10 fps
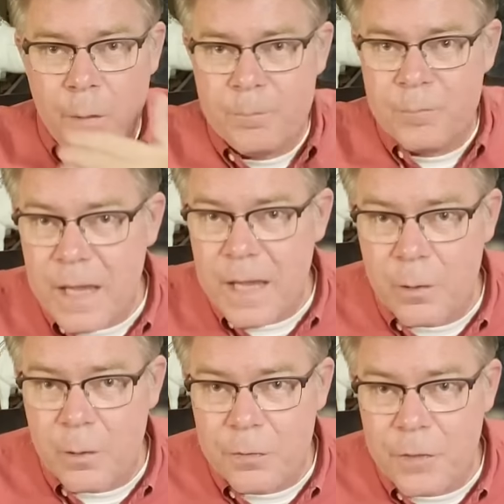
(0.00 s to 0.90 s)

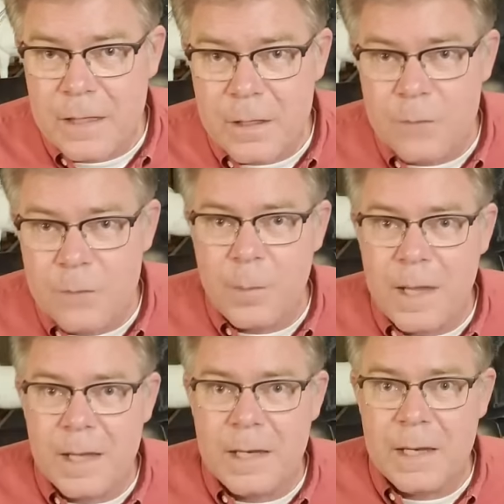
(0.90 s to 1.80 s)
Neil, thank you for
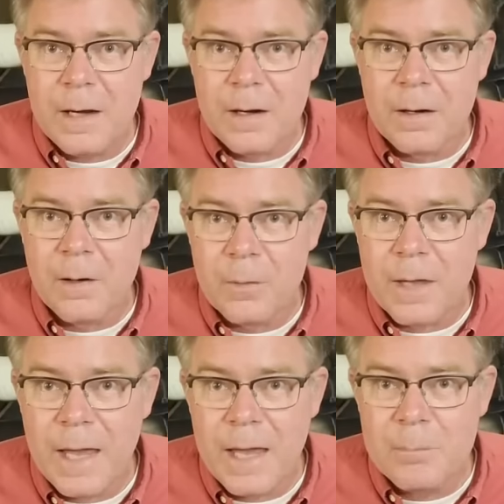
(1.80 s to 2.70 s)
being here.
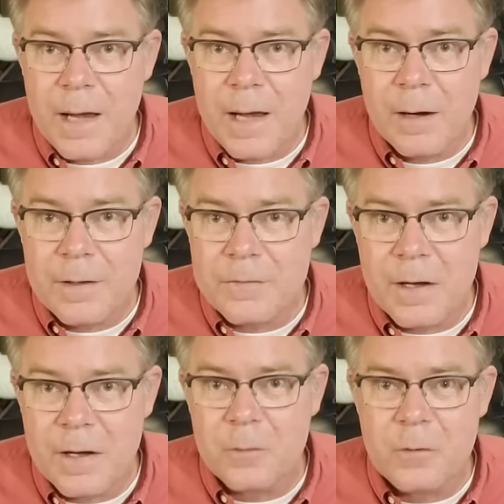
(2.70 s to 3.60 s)
Okay. Mary's
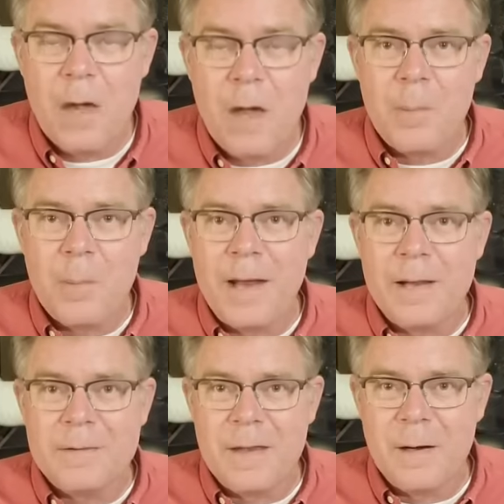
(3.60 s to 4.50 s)
here too.
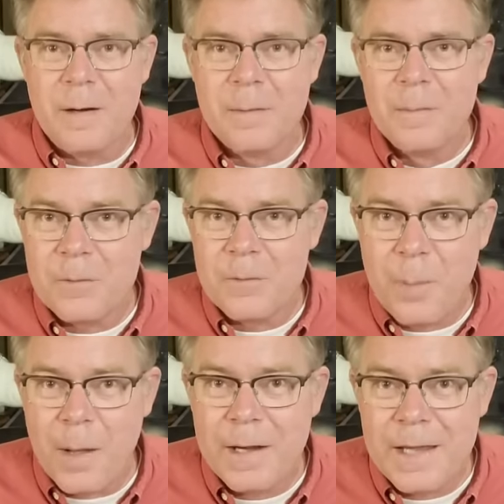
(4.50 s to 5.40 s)
Everybody's here. Is
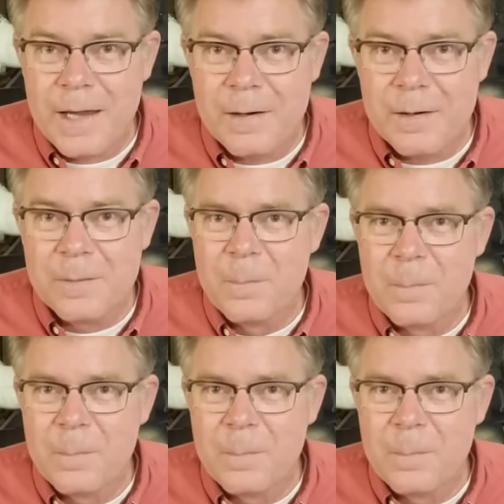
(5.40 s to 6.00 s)
Buddy here?